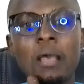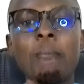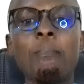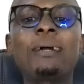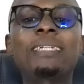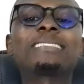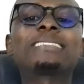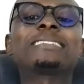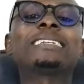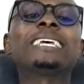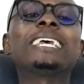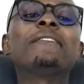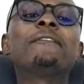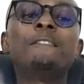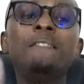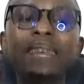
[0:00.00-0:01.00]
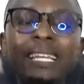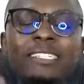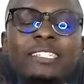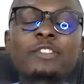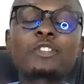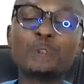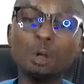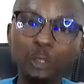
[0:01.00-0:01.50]
But if it
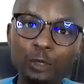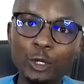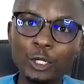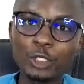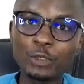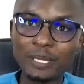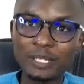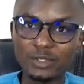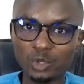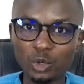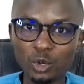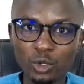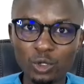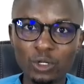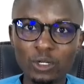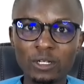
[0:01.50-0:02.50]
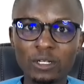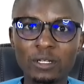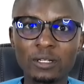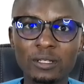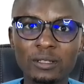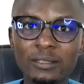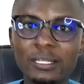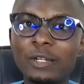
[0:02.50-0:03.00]
is not going to be so,
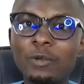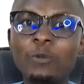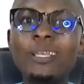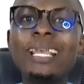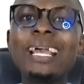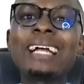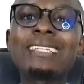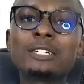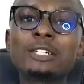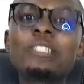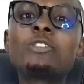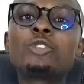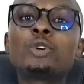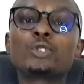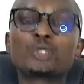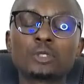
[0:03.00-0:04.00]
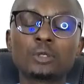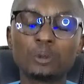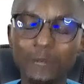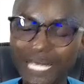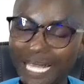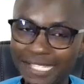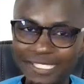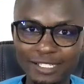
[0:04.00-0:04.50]
then we are
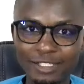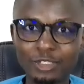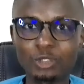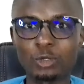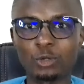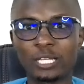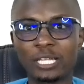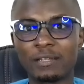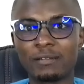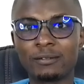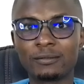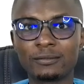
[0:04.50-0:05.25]
just joking.